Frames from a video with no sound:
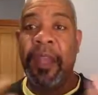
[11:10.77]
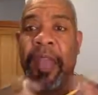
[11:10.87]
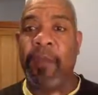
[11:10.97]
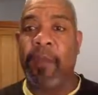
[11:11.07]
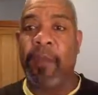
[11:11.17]

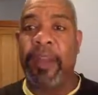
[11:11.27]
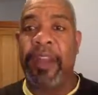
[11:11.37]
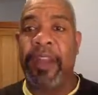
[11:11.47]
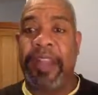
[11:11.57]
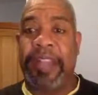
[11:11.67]
And when we
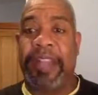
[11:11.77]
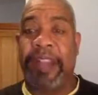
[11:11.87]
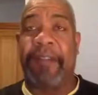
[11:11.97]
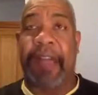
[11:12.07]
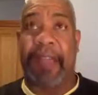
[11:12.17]

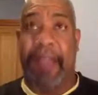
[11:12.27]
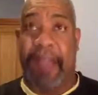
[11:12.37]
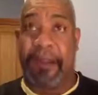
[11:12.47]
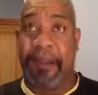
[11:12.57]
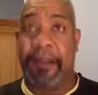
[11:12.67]
identify
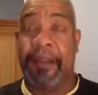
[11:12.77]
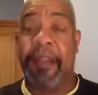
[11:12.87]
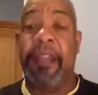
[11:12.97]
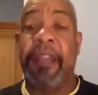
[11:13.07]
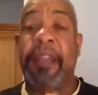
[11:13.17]
that,
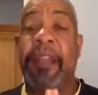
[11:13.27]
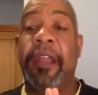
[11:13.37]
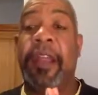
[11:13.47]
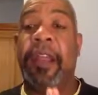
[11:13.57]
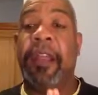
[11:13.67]

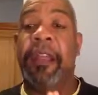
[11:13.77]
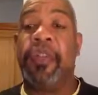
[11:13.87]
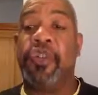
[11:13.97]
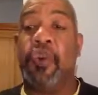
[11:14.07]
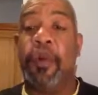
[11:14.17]

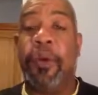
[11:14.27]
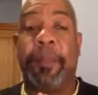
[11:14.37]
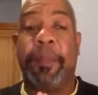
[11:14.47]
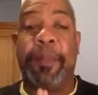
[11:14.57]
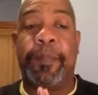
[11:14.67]

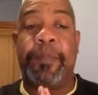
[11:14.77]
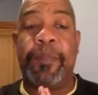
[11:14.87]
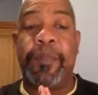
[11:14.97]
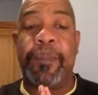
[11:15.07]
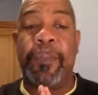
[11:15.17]
your
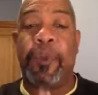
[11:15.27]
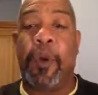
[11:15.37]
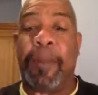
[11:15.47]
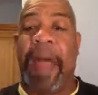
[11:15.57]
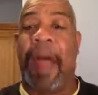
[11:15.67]

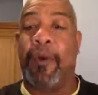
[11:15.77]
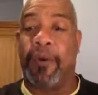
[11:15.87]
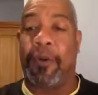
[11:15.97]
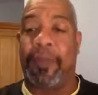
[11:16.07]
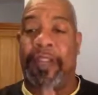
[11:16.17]

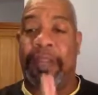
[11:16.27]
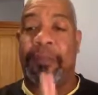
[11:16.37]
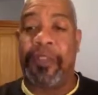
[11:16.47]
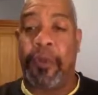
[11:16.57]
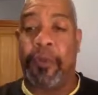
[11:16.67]
power
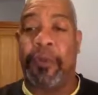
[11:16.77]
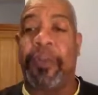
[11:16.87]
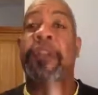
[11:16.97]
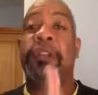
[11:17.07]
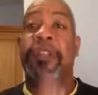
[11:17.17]
becomes known
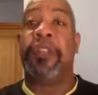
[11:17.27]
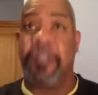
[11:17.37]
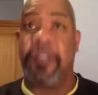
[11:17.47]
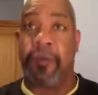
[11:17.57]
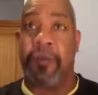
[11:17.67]
to
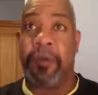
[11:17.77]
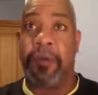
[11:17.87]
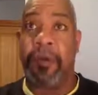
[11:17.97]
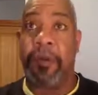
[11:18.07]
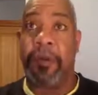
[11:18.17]
you.
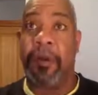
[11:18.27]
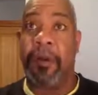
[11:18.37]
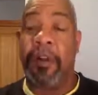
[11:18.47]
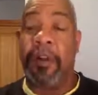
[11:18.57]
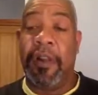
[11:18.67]

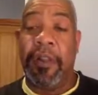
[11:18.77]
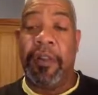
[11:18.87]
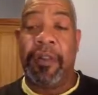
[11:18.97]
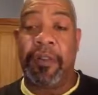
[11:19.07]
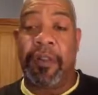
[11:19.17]

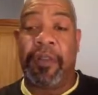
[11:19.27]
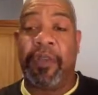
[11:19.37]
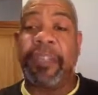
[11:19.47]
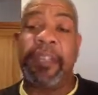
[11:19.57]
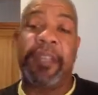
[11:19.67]
The
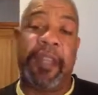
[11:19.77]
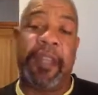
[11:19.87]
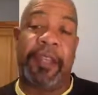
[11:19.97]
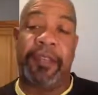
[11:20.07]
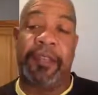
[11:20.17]
crazy thing
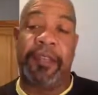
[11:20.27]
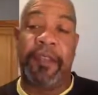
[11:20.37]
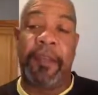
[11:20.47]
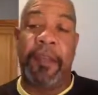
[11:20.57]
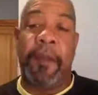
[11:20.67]
is,
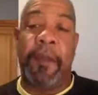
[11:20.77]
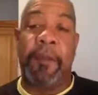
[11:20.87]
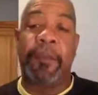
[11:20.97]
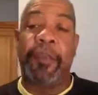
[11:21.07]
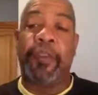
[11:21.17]

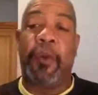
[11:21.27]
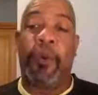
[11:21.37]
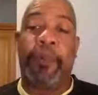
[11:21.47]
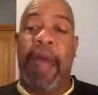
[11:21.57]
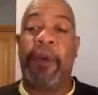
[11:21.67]
your
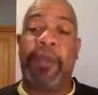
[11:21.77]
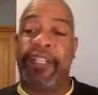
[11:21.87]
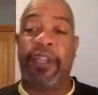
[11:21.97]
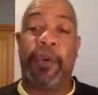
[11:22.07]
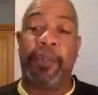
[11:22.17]
power is
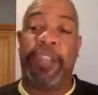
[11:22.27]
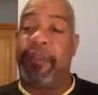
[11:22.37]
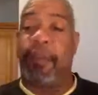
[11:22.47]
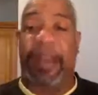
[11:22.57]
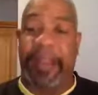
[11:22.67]
known to
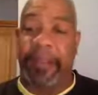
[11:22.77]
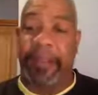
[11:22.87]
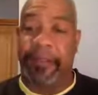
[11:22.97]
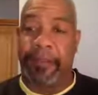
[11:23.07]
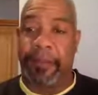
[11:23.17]
everybody
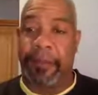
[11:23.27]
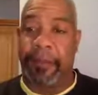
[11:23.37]
else.